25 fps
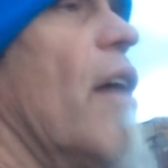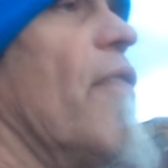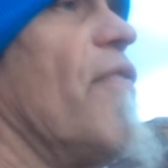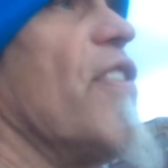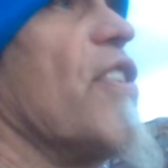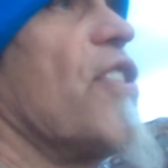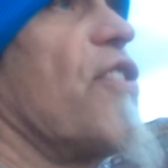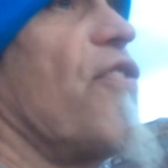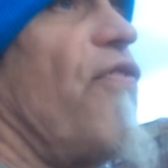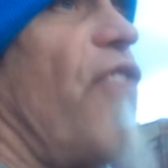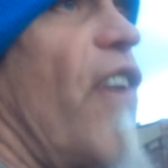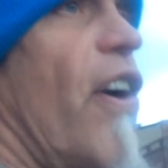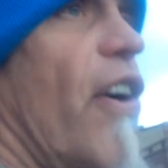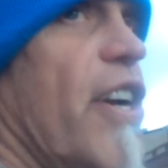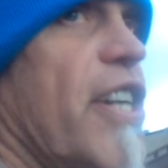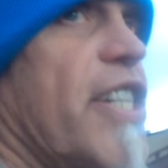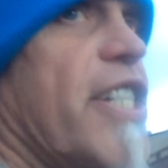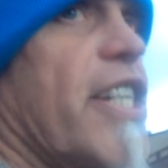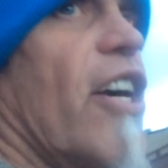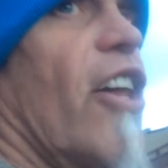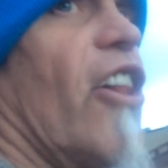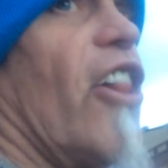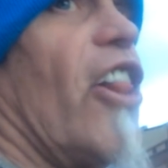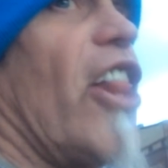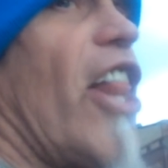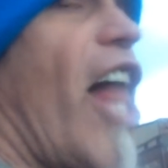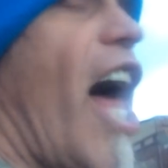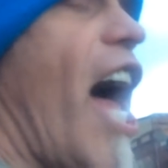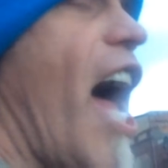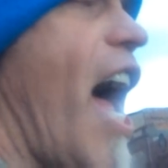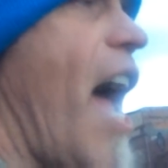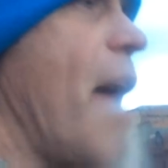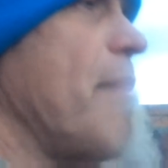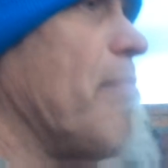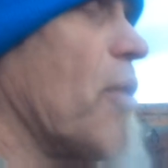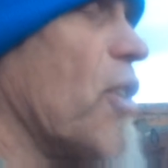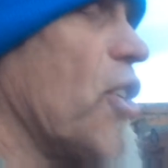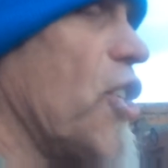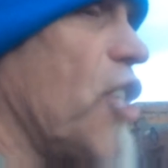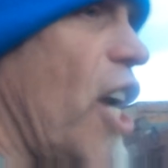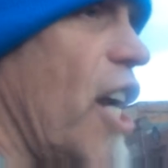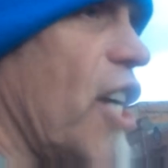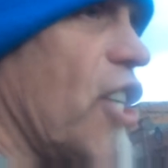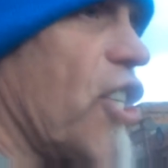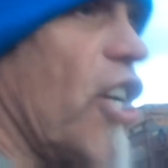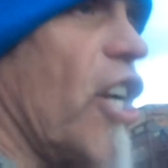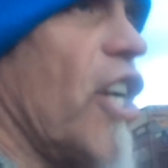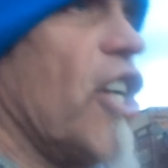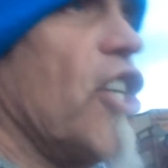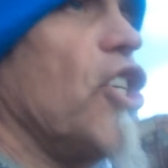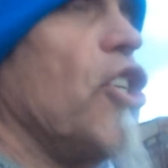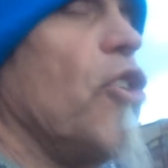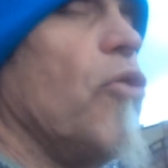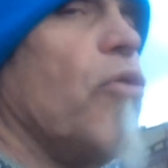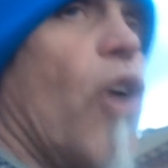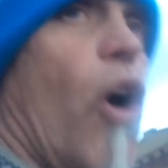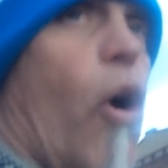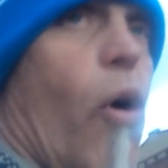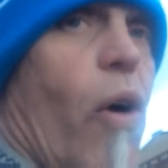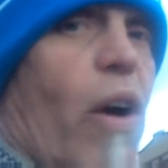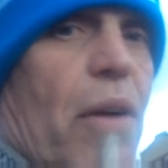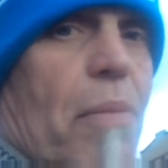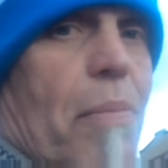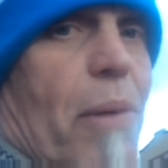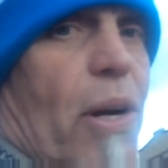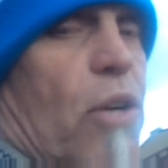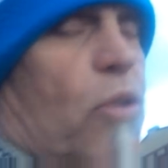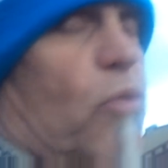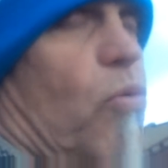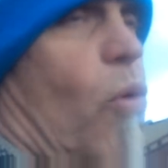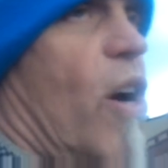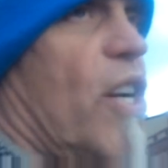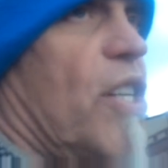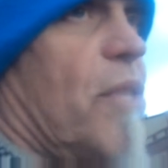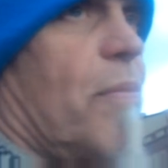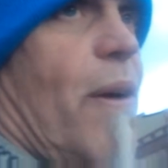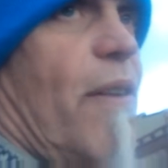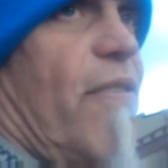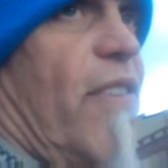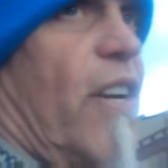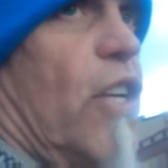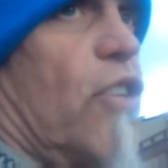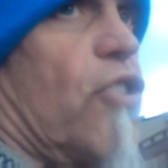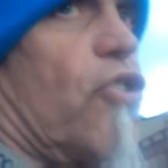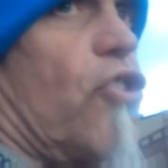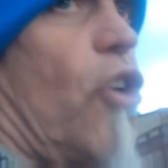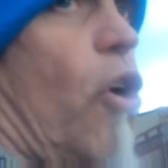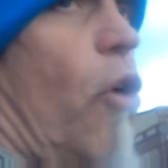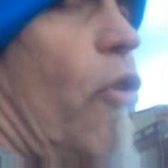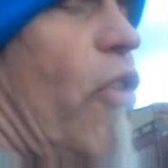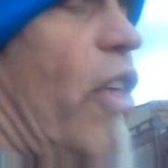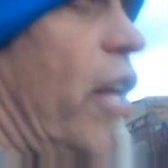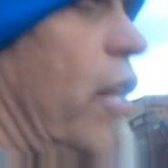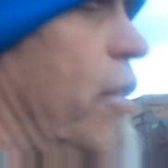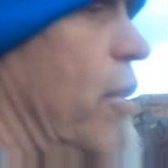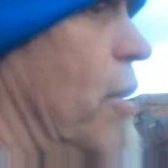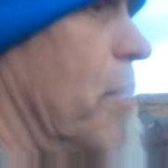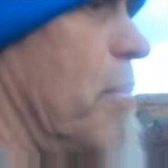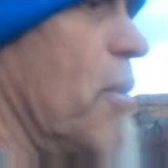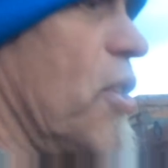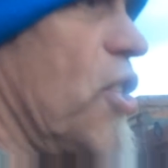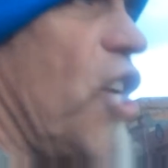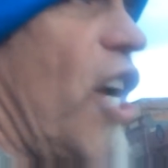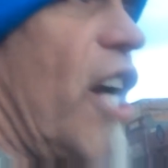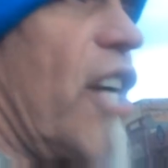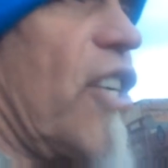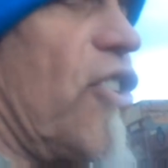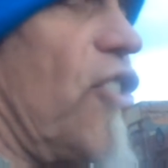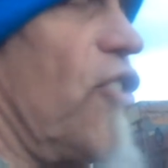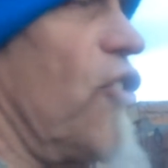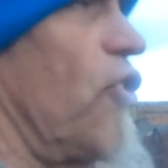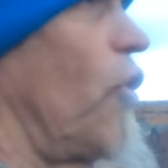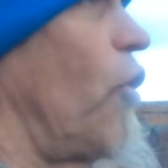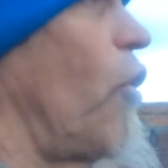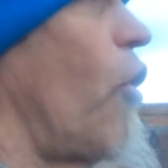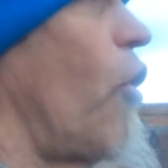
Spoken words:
of this fairy tale lie projection. And you know, anybody who's watching my videos know that their projections